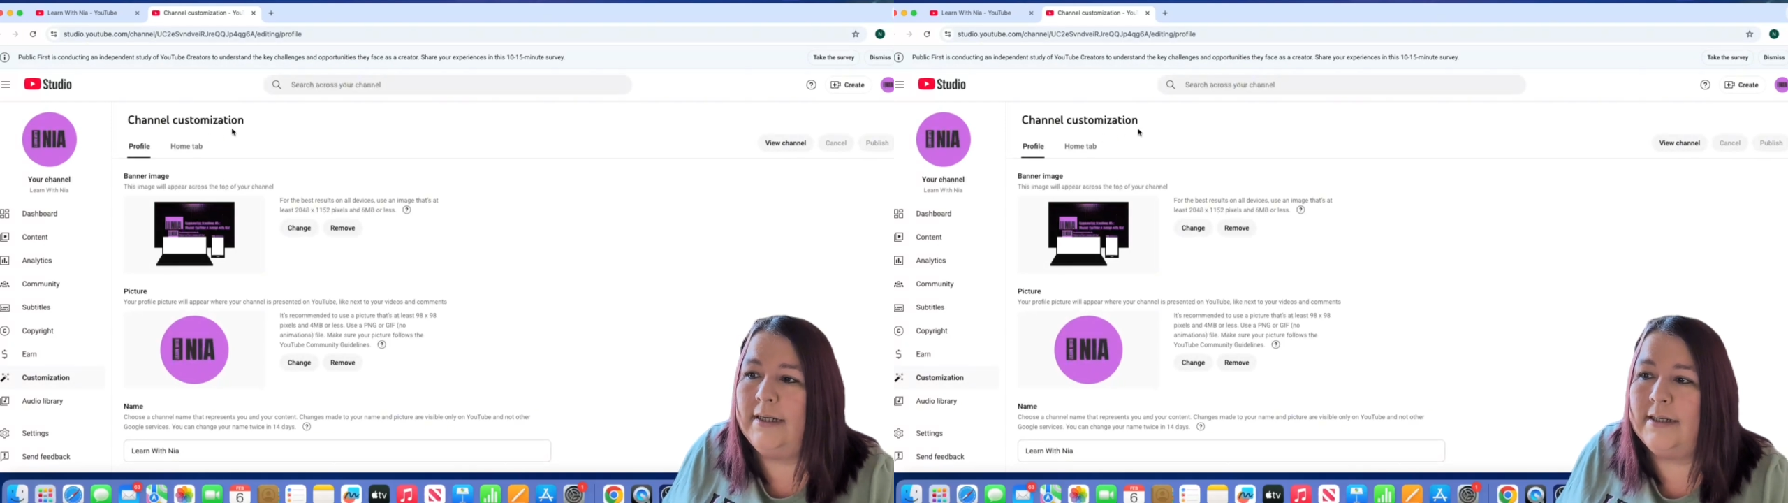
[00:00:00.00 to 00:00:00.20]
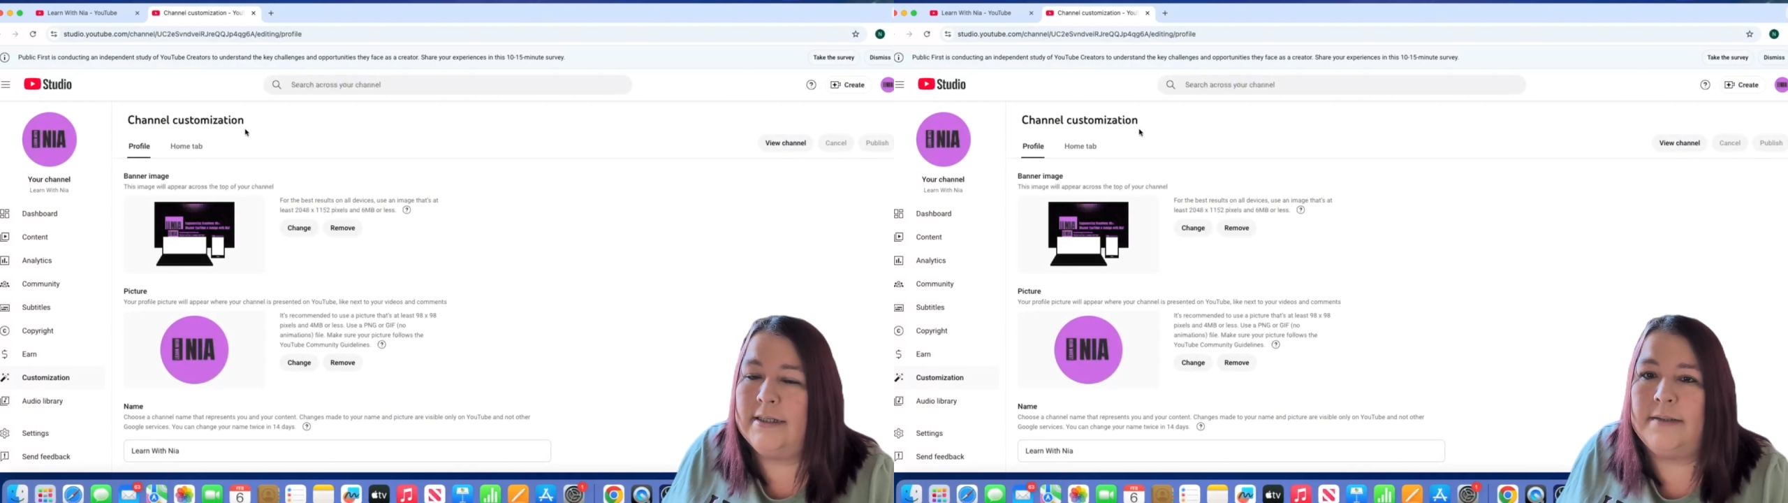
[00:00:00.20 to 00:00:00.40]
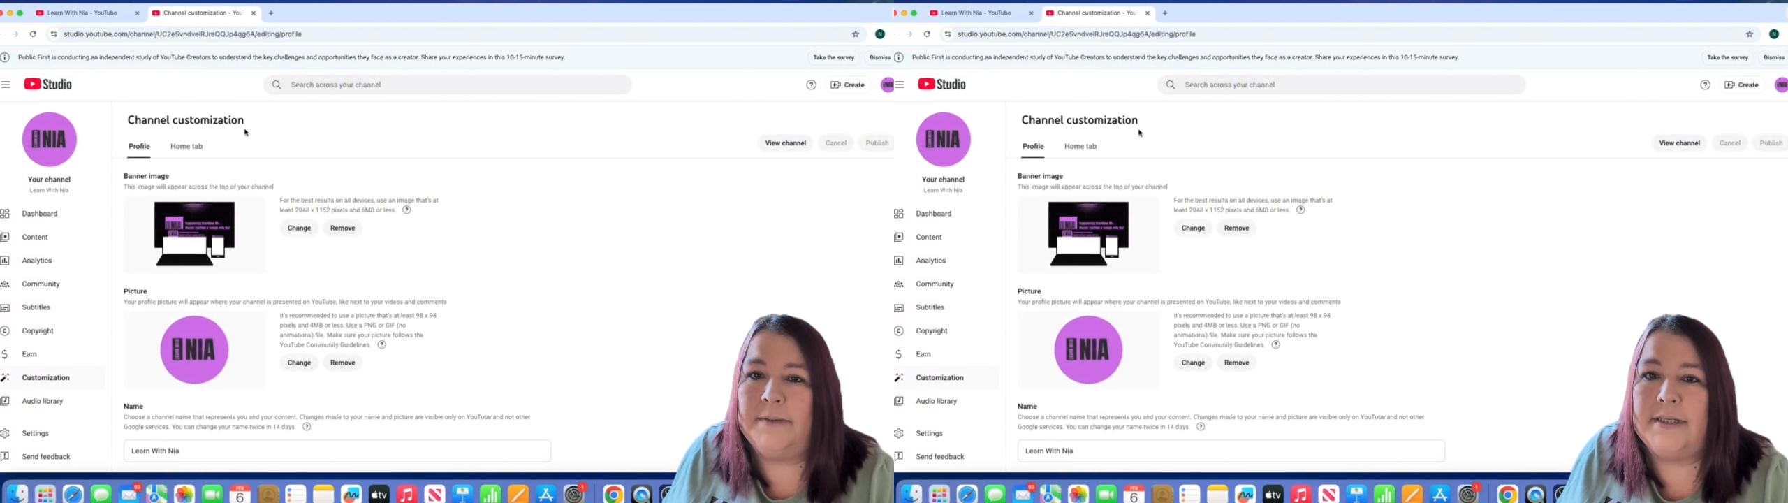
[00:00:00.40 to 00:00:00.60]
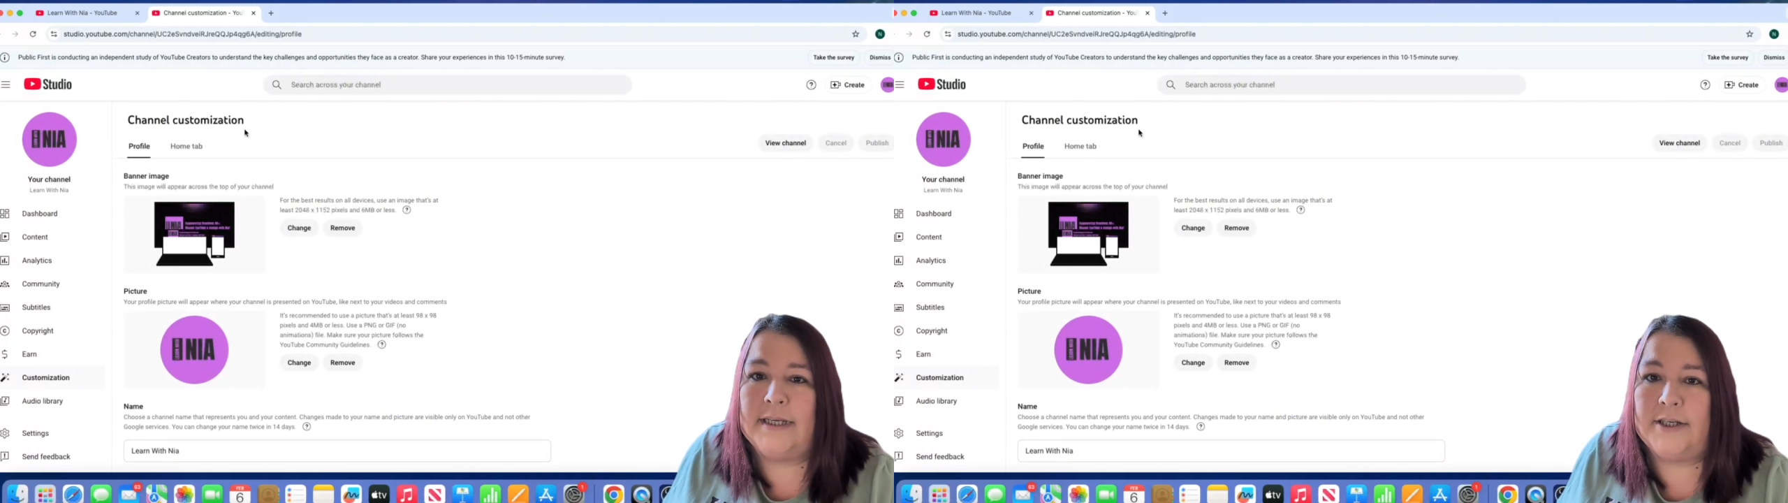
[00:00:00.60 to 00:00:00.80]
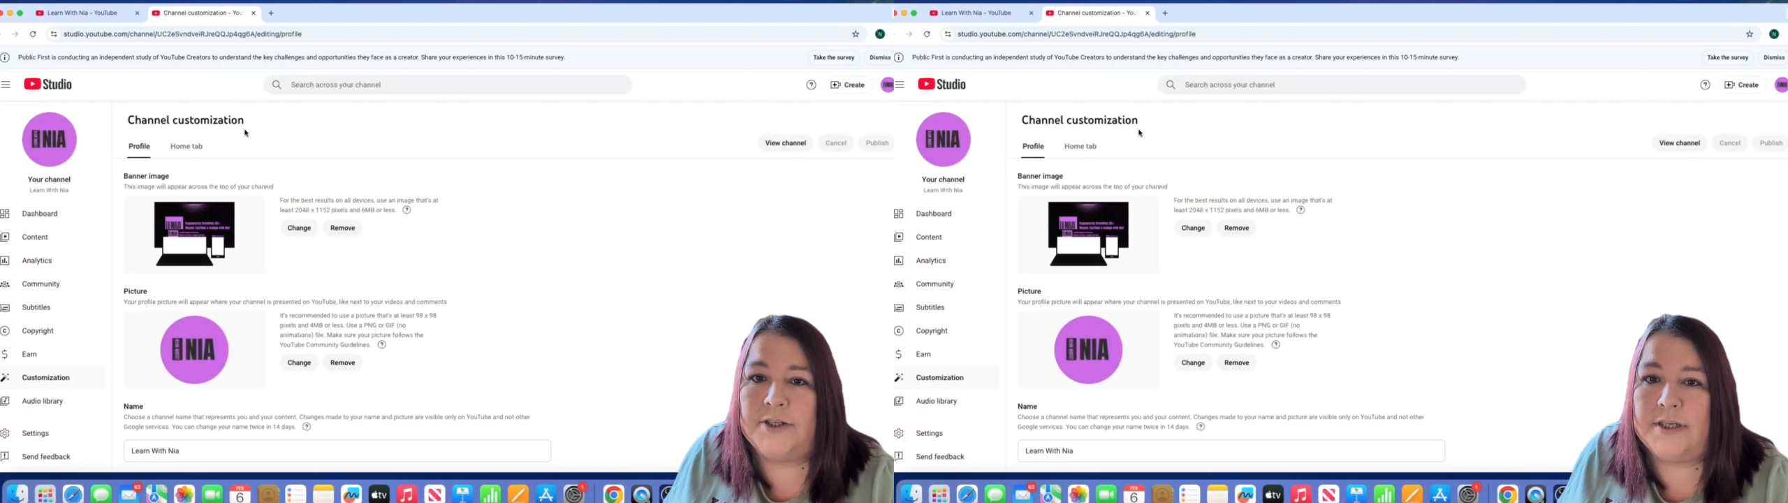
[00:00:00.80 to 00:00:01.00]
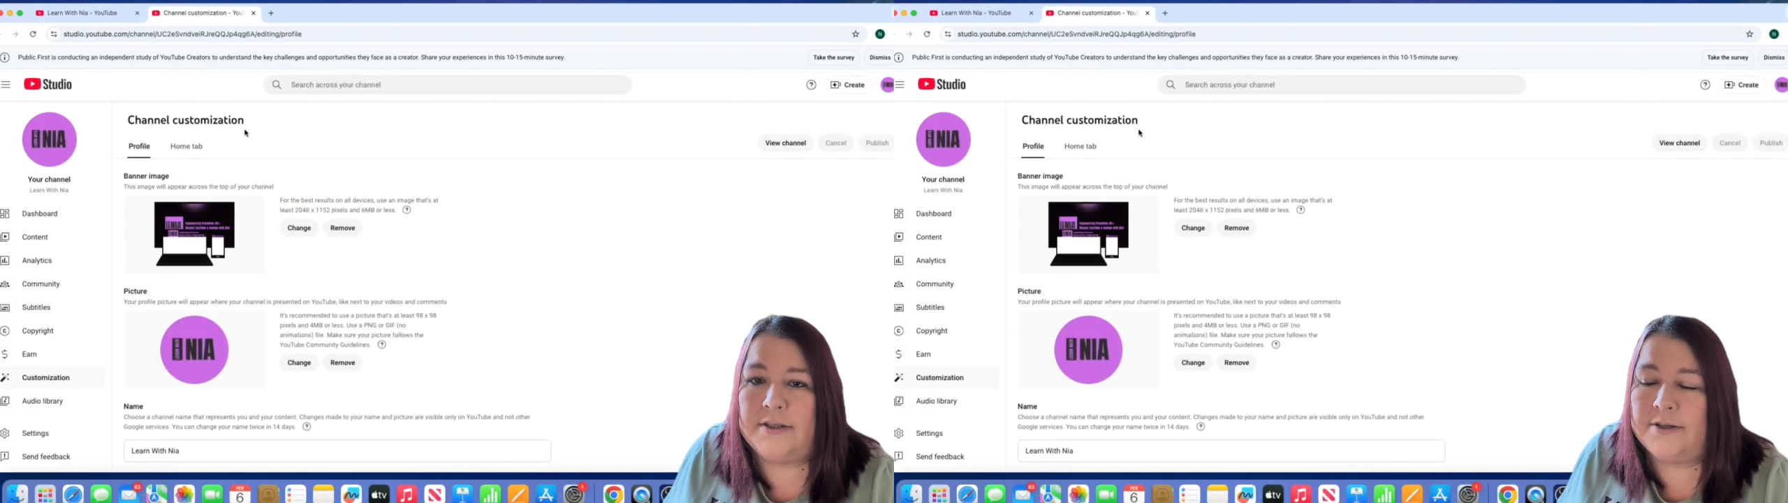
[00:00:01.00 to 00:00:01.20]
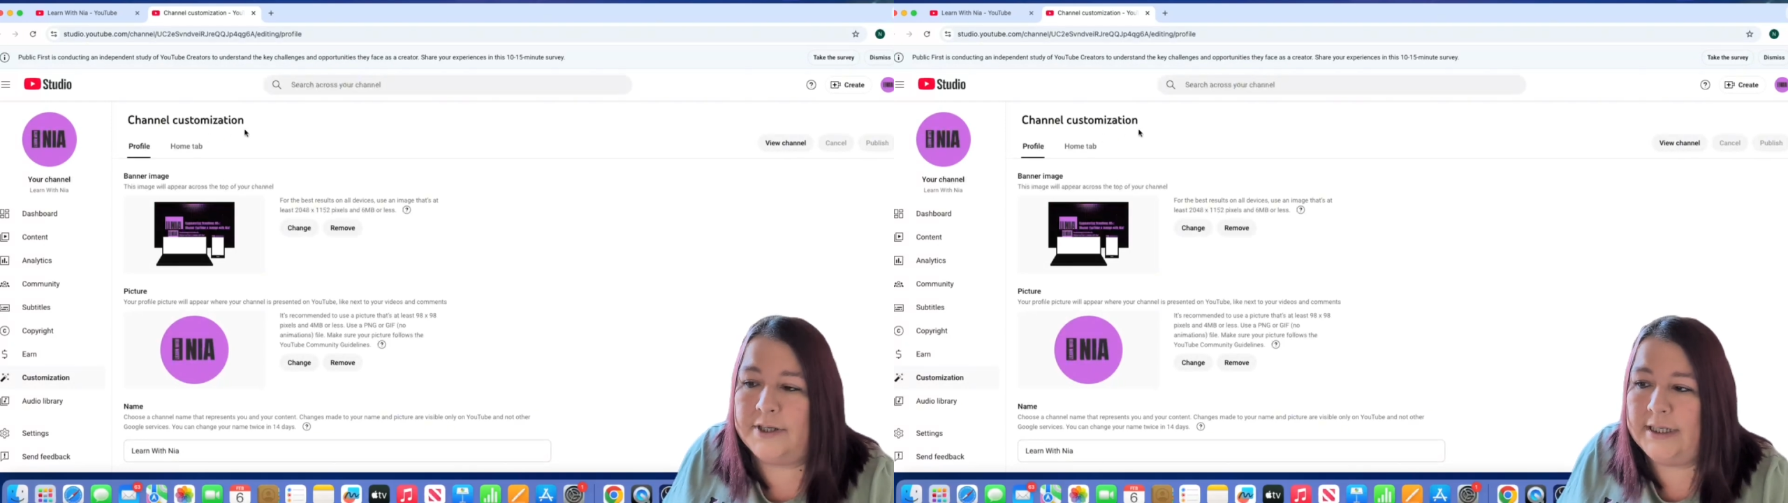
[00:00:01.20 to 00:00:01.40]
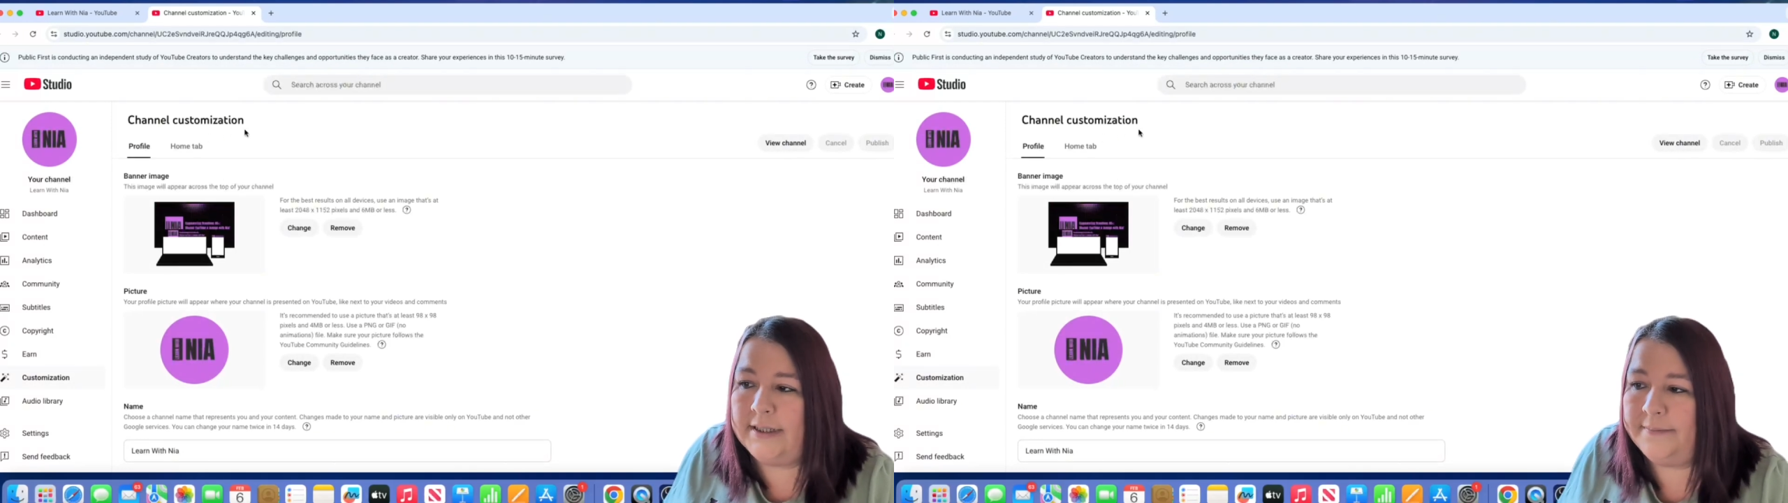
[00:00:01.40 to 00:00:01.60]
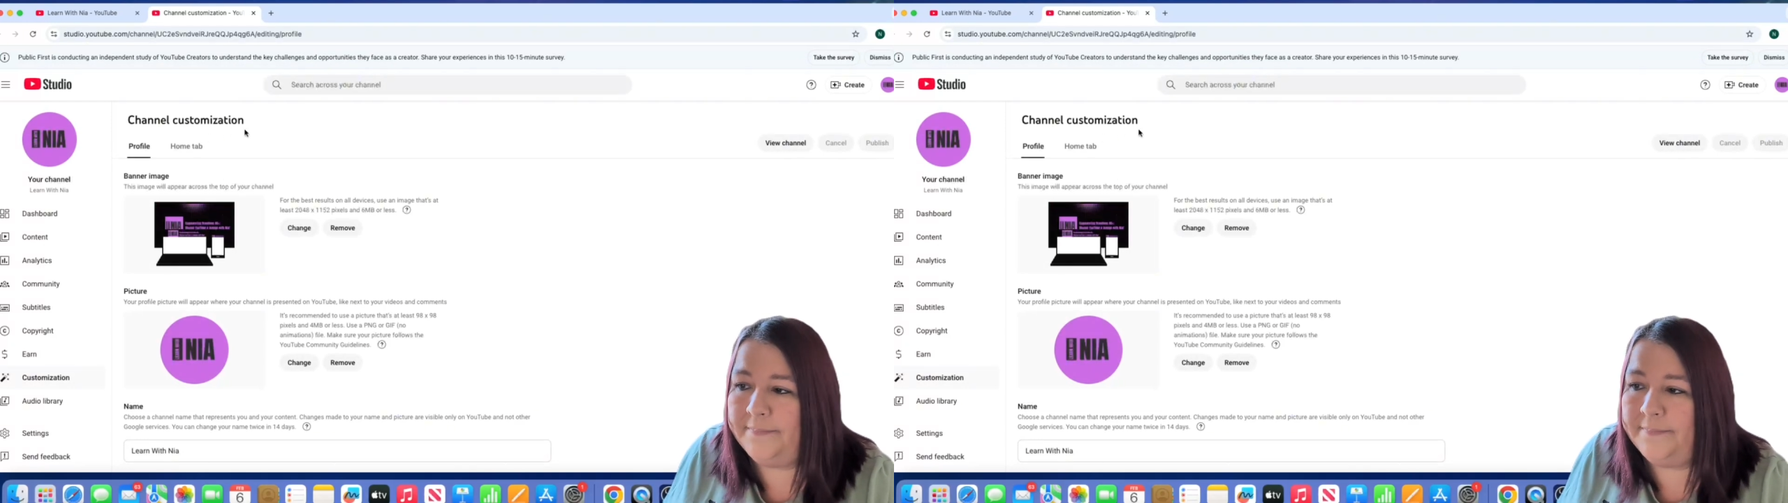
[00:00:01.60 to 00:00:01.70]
customization screen.